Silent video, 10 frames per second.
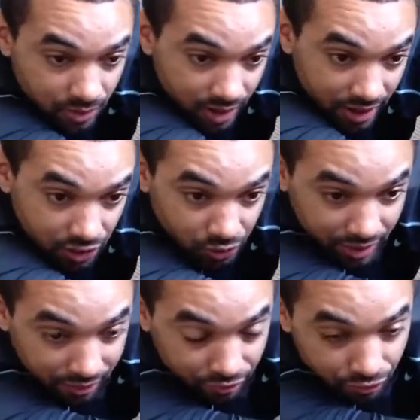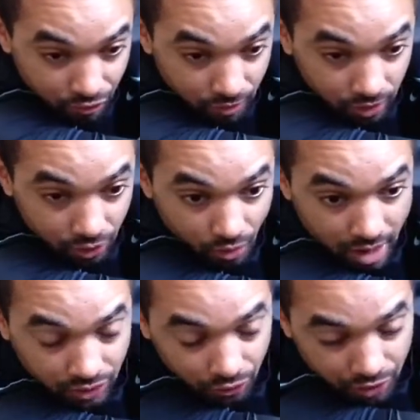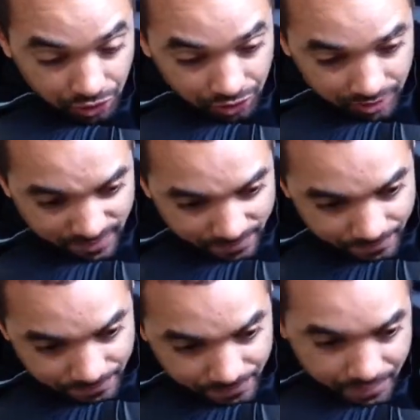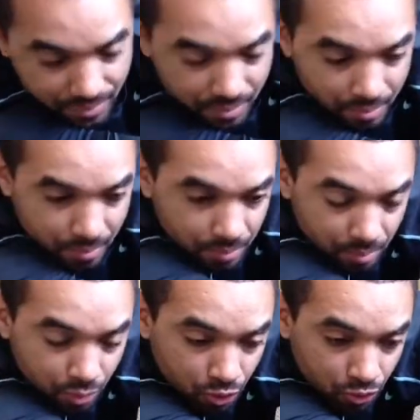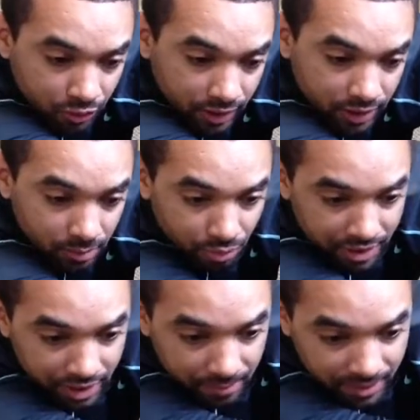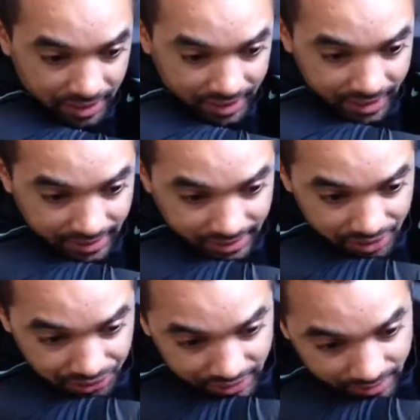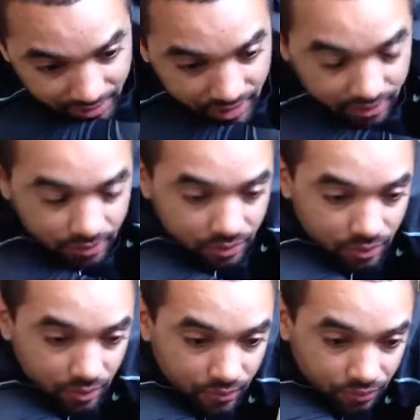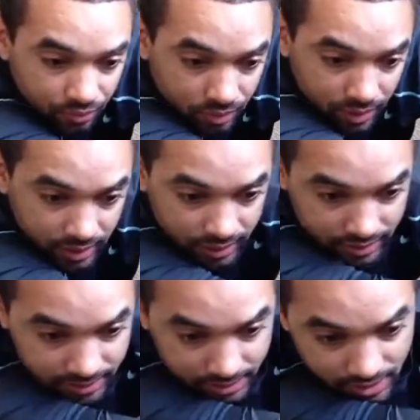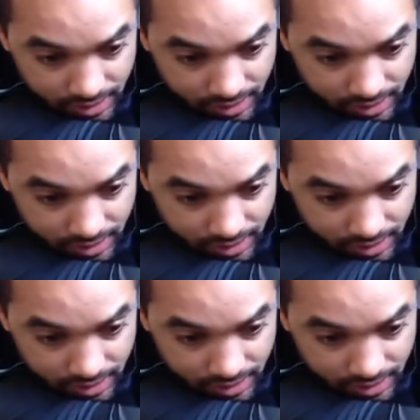kind of doing a cross friction move to break up any adhesion that is